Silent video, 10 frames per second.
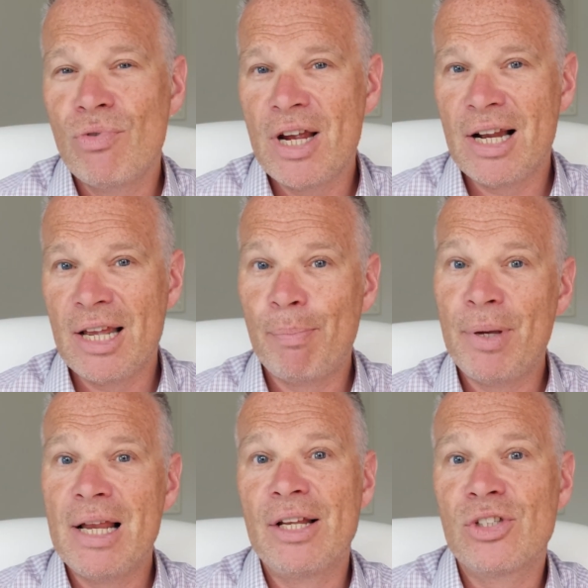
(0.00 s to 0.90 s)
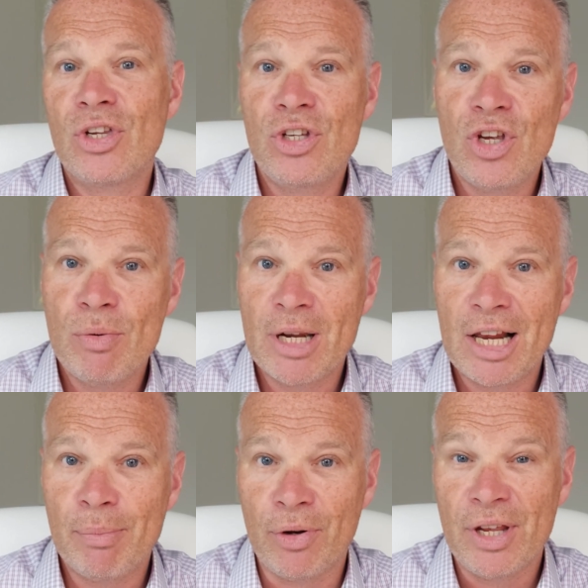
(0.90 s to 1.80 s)
really appealing to the human
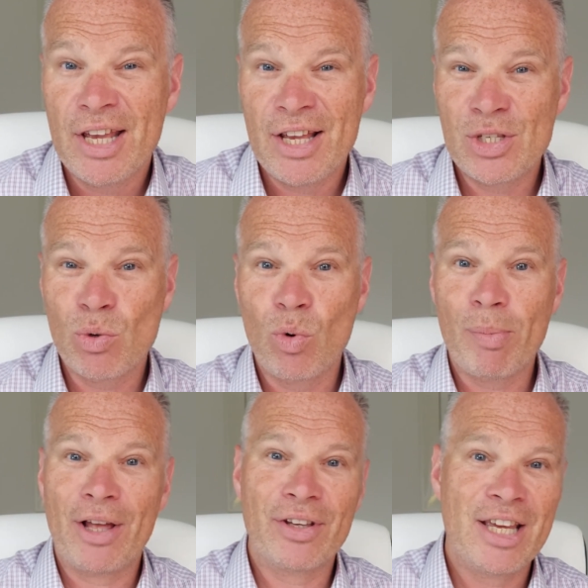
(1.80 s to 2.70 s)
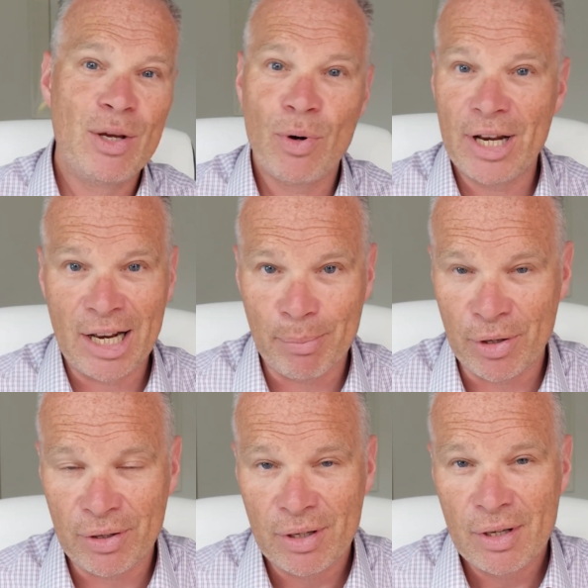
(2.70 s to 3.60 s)
element. It's all about the keyword
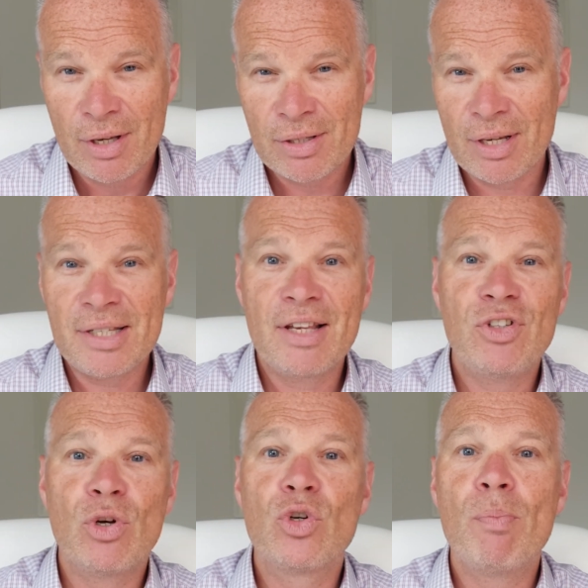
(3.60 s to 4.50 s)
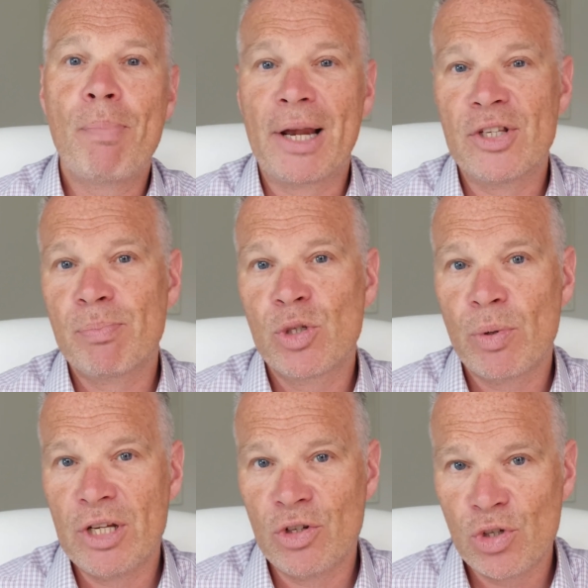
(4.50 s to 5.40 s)
element. So this gives you a good balance
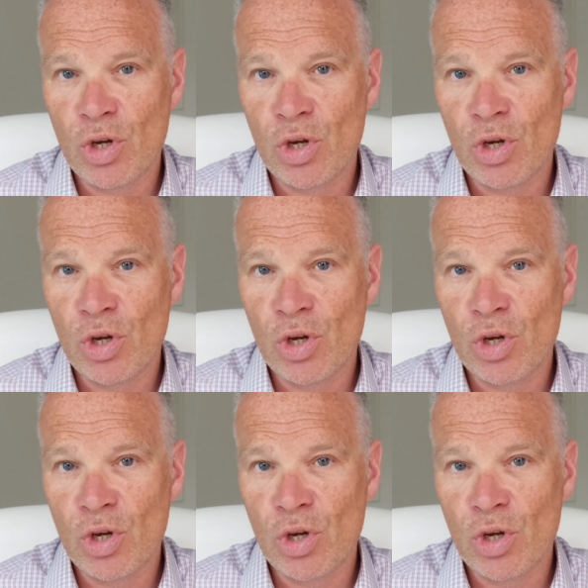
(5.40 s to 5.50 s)
between the